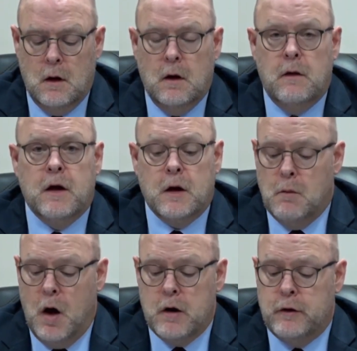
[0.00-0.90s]
They can
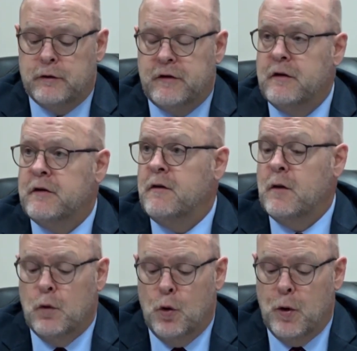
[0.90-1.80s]
monitor sensitive
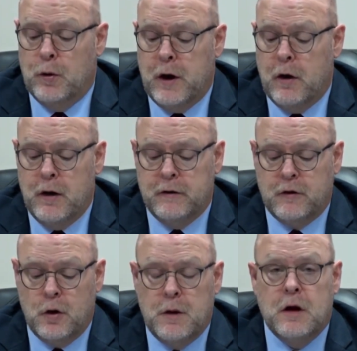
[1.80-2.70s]
and remote areas
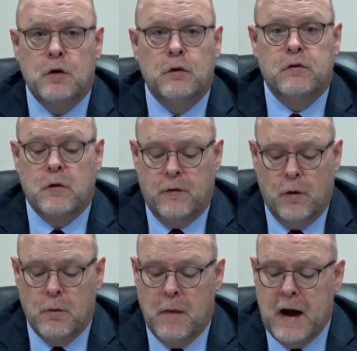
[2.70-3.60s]
that are being used
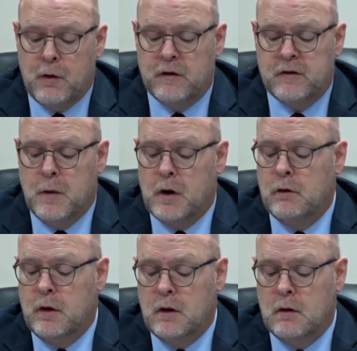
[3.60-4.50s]
for migrant
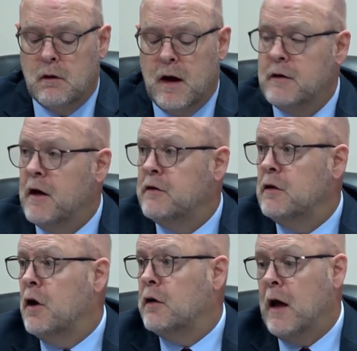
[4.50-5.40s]
smuggling,
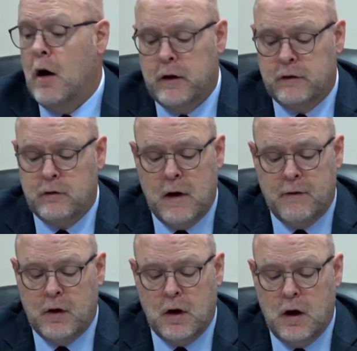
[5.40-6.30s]
clandestine narcotics
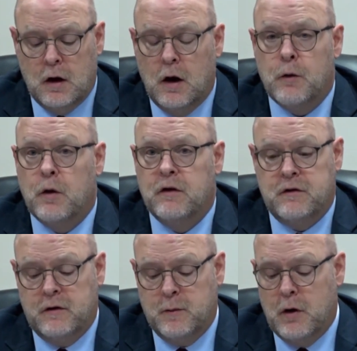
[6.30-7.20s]
trafficking, and other
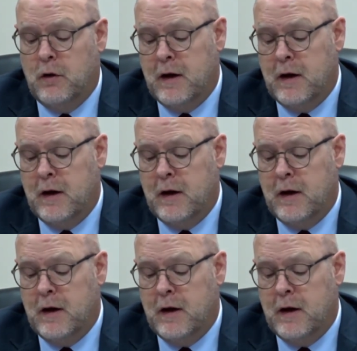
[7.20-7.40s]
illicit smuggling